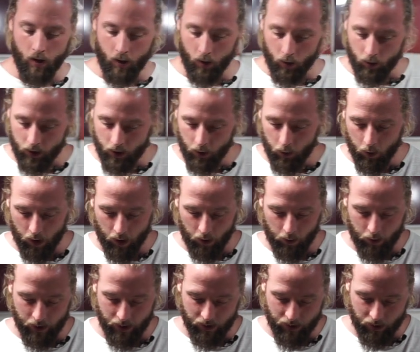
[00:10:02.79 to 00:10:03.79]
only
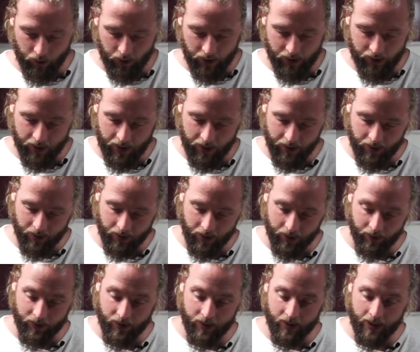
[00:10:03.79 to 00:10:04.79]
work with the screen
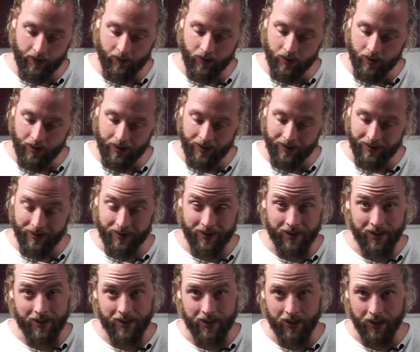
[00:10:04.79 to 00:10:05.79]
sizes of 17 and
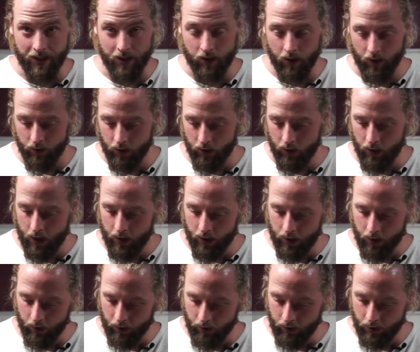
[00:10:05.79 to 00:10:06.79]
16 of the
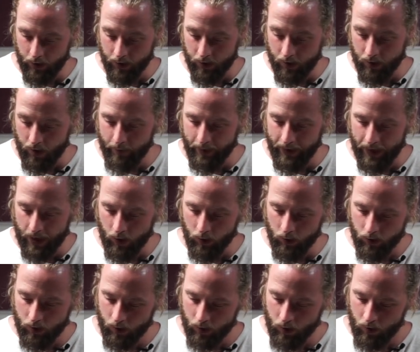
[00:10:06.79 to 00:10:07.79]
lot that's coming
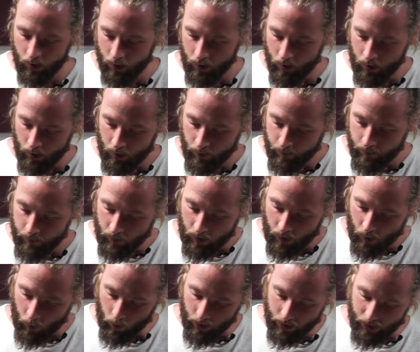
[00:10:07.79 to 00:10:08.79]
out,
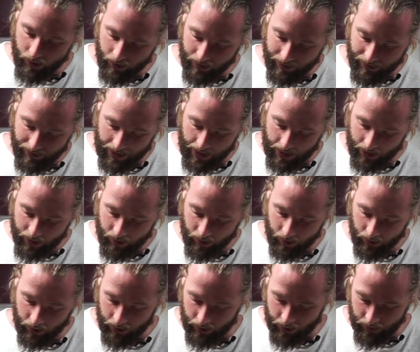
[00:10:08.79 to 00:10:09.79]
which is
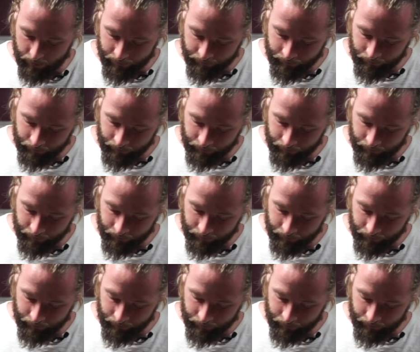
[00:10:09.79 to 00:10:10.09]
actually